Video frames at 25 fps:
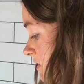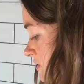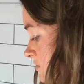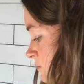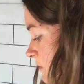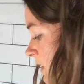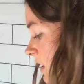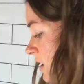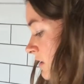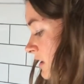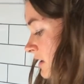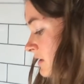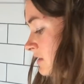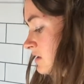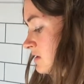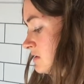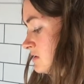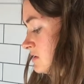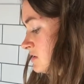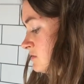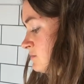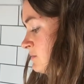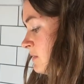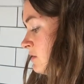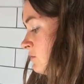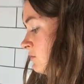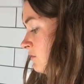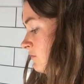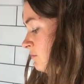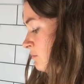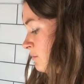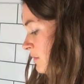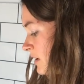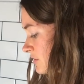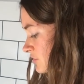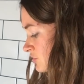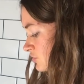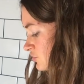as well. Like this is made with
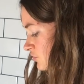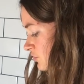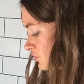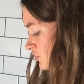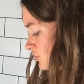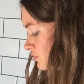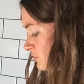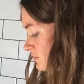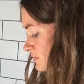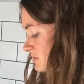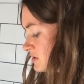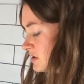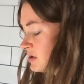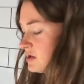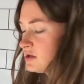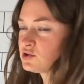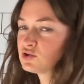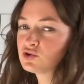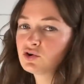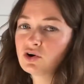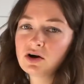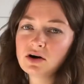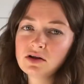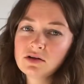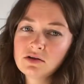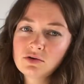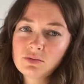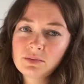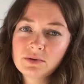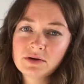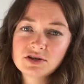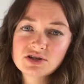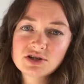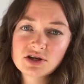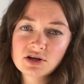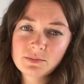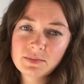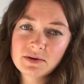mushrooms. Mom, it's got a little
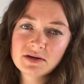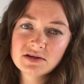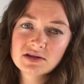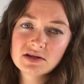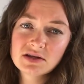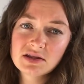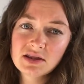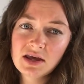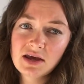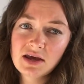bit of chickpeas Mom, in